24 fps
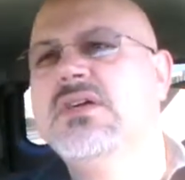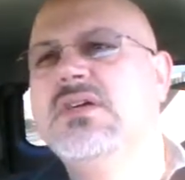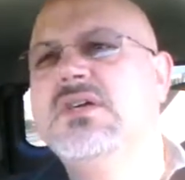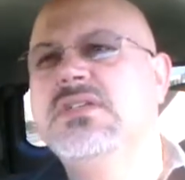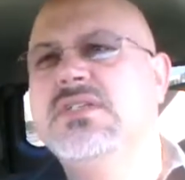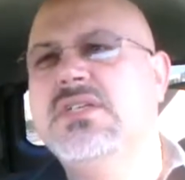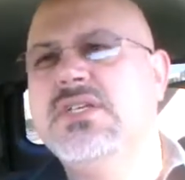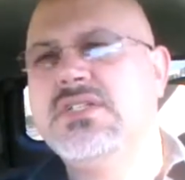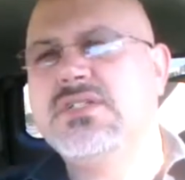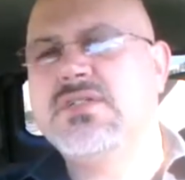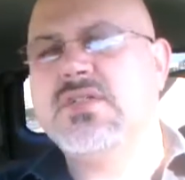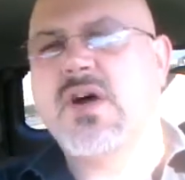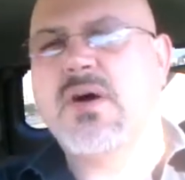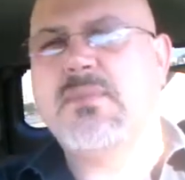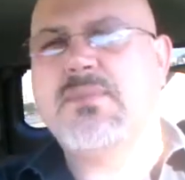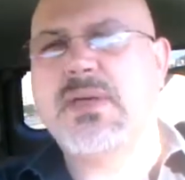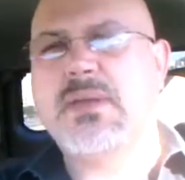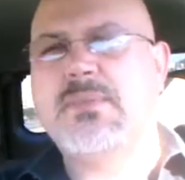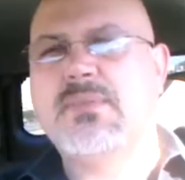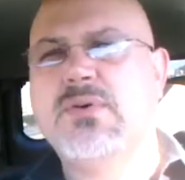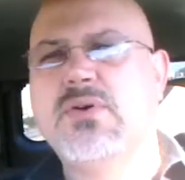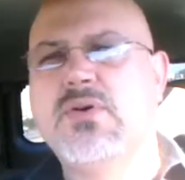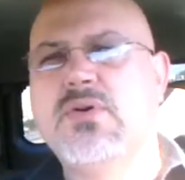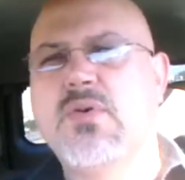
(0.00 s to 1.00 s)
These are all
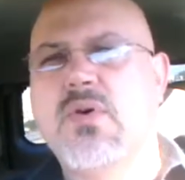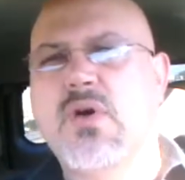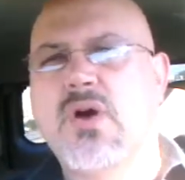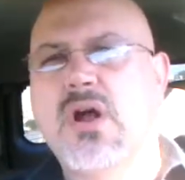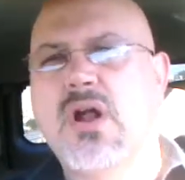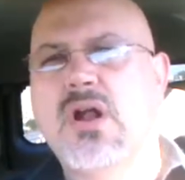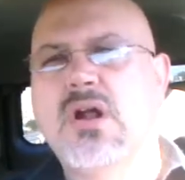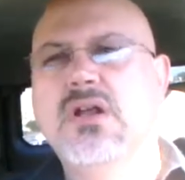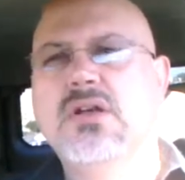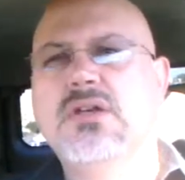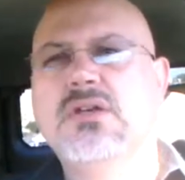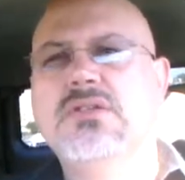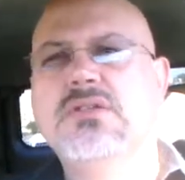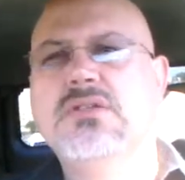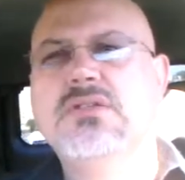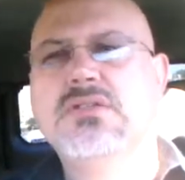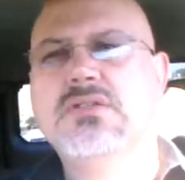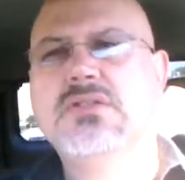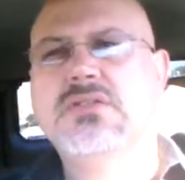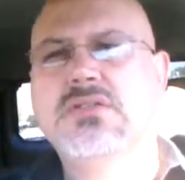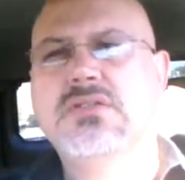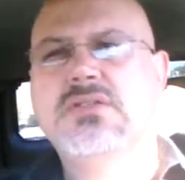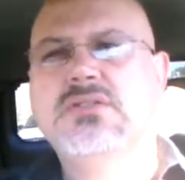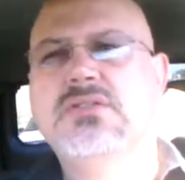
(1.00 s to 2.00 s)
people who are
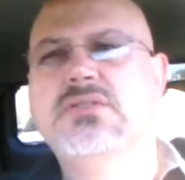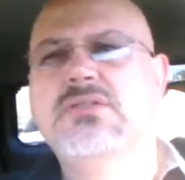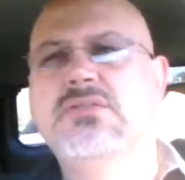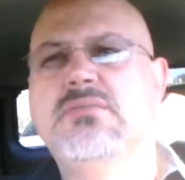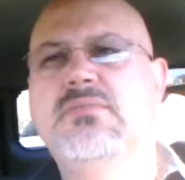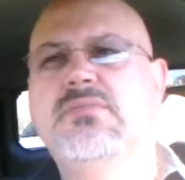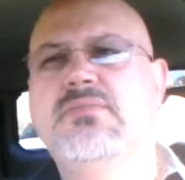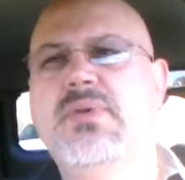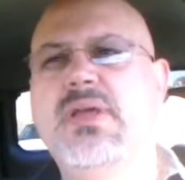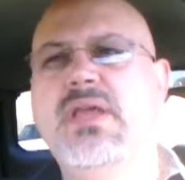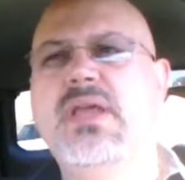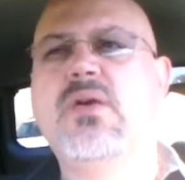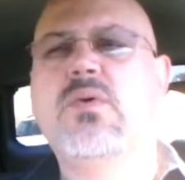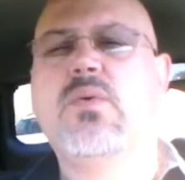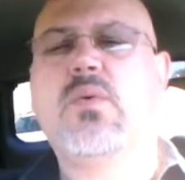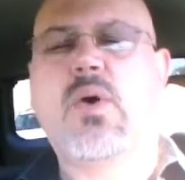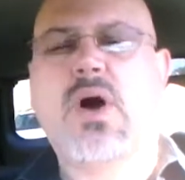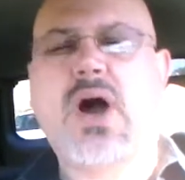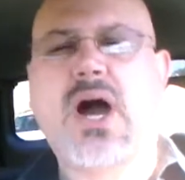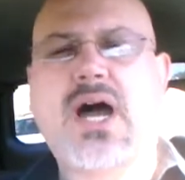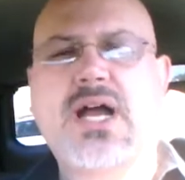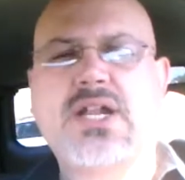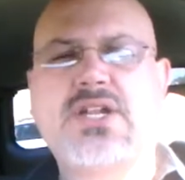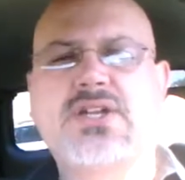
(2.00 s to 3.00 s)
being
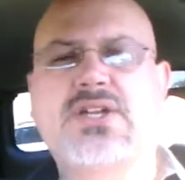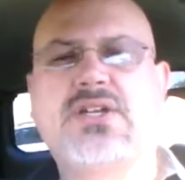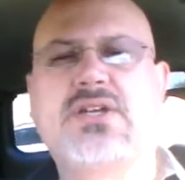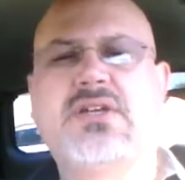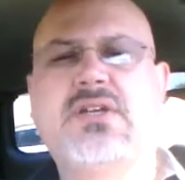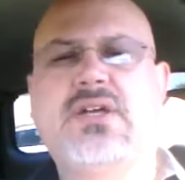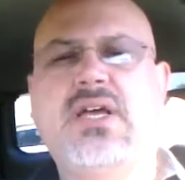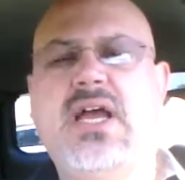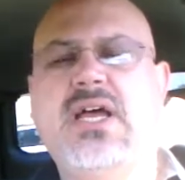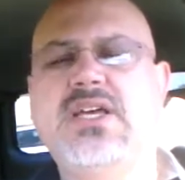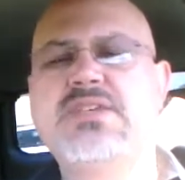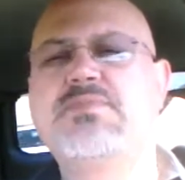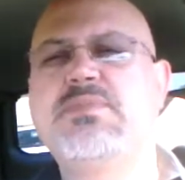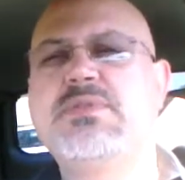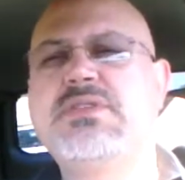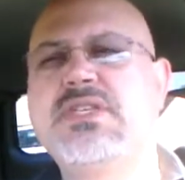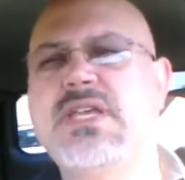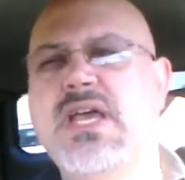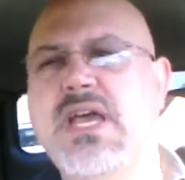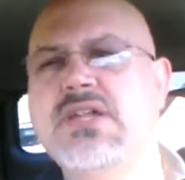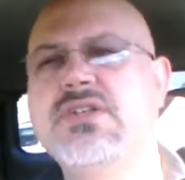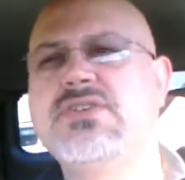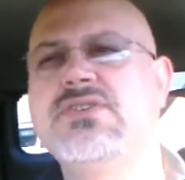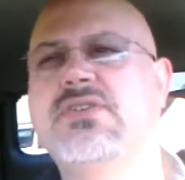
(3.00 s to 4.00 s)
watched as
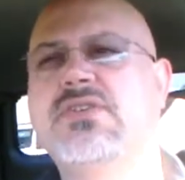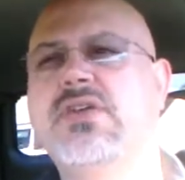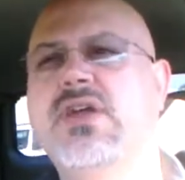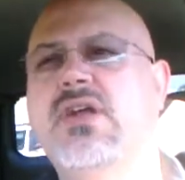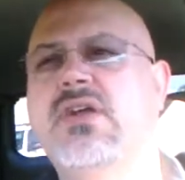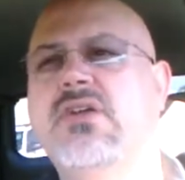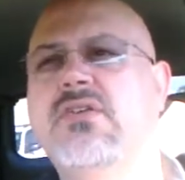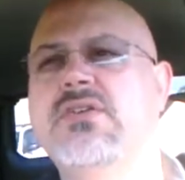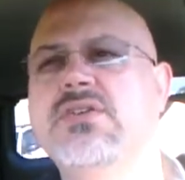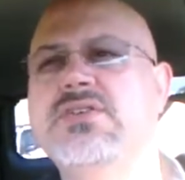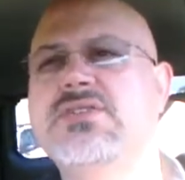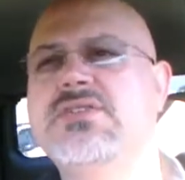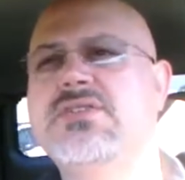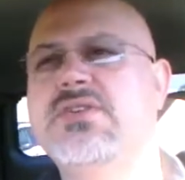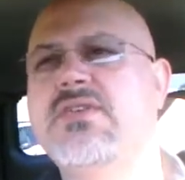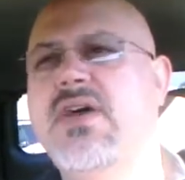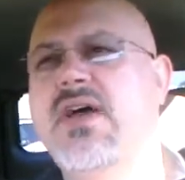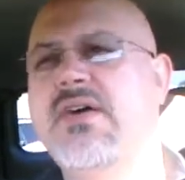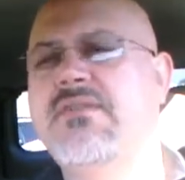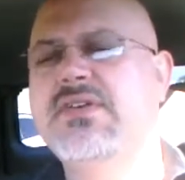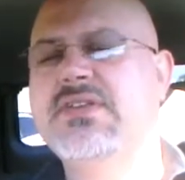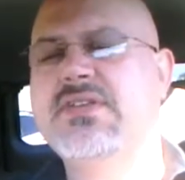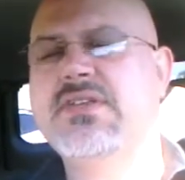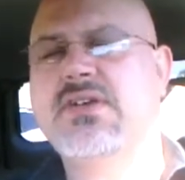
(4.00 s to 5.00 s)
potential terrorists, so
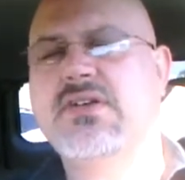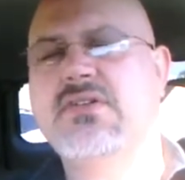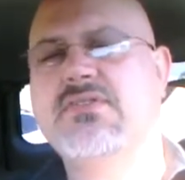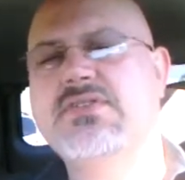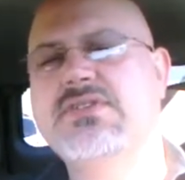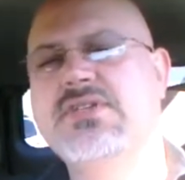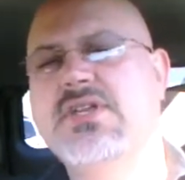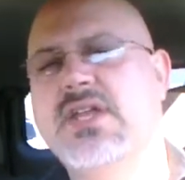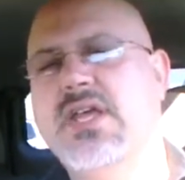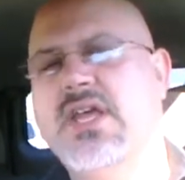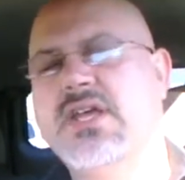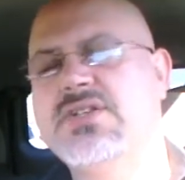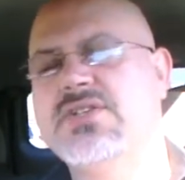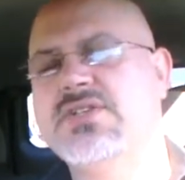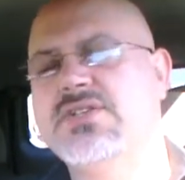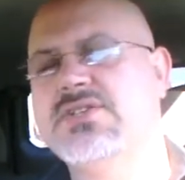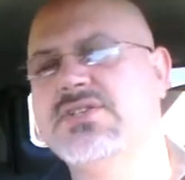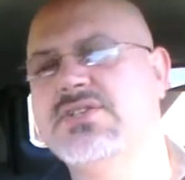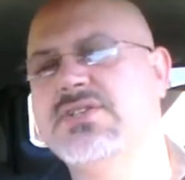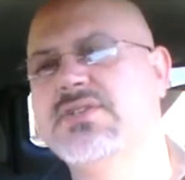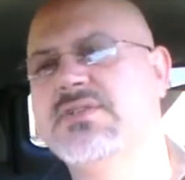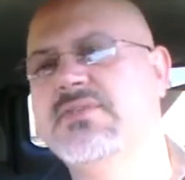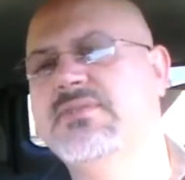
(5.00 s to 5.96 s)
having terrorist connections.